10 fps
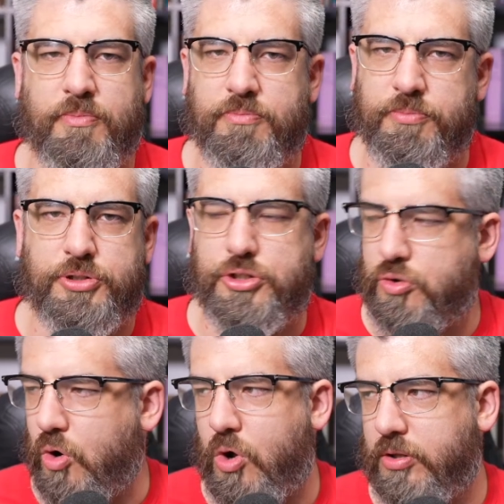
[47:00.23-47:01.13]

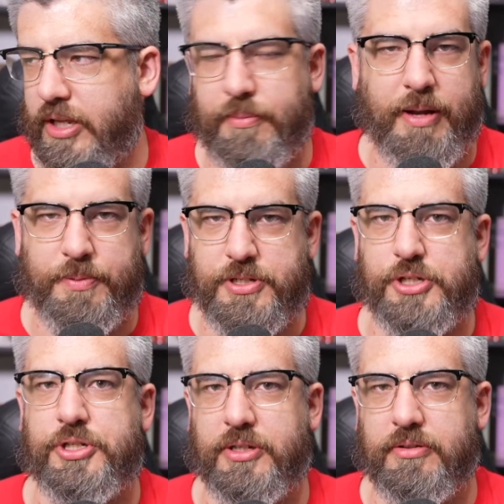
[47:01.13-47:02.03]
strongly my
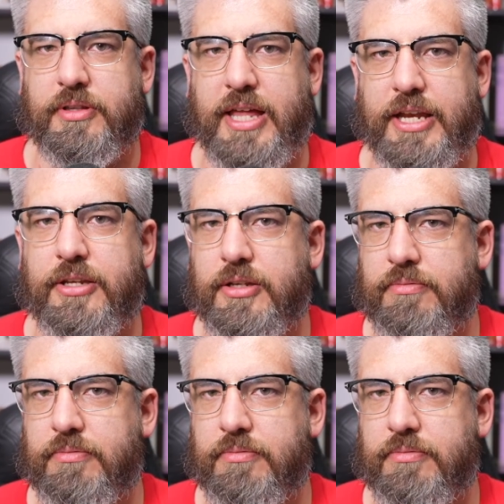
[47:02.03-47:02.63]
position that,